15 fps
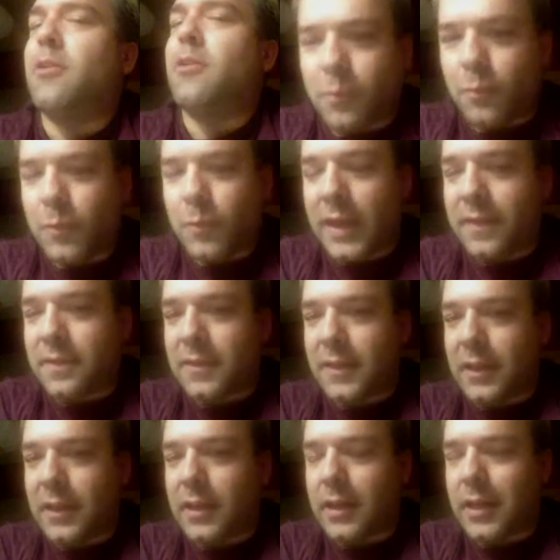I don't
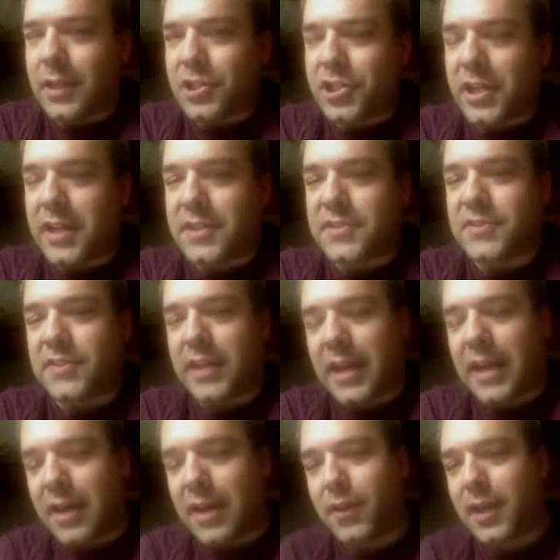get the
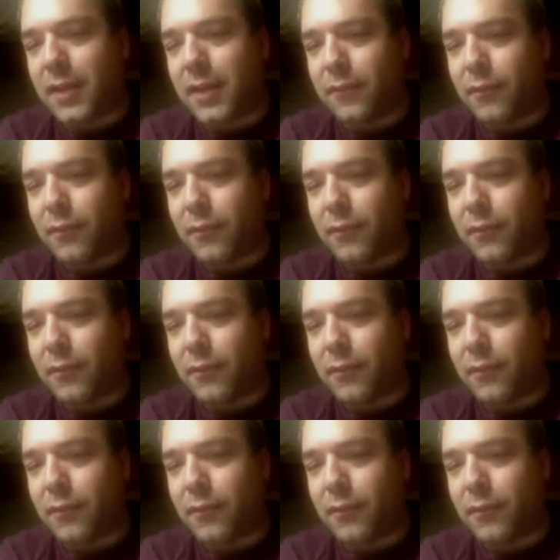chance to